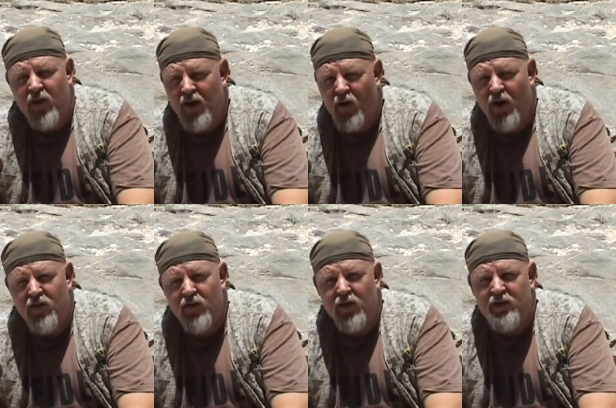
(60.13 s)
I can go out
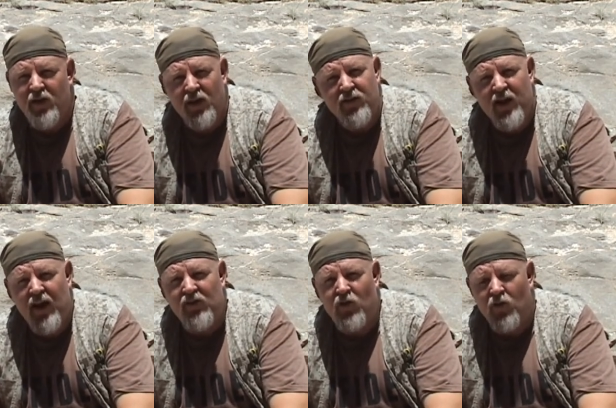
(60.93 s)
and do it because I love the
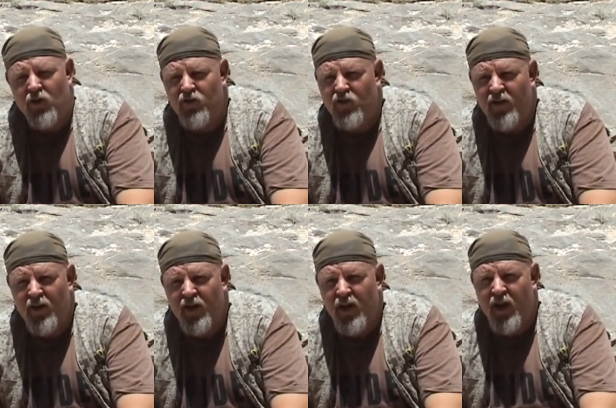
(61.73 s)
outdoors.
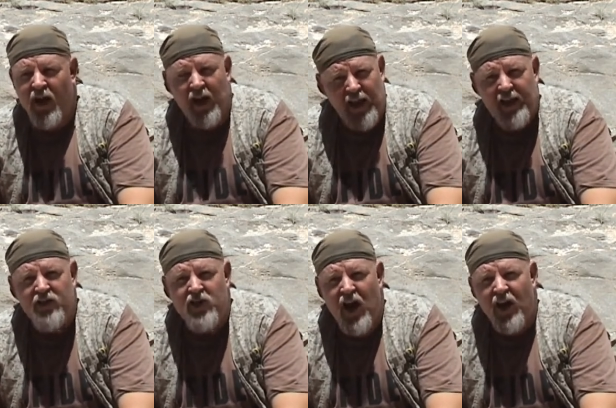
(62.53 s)
I like a
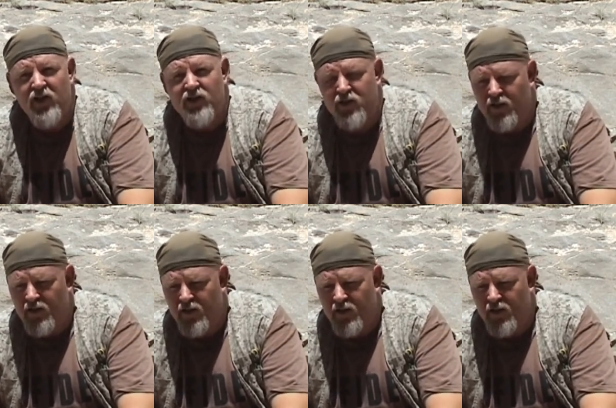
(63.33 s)
challenge, and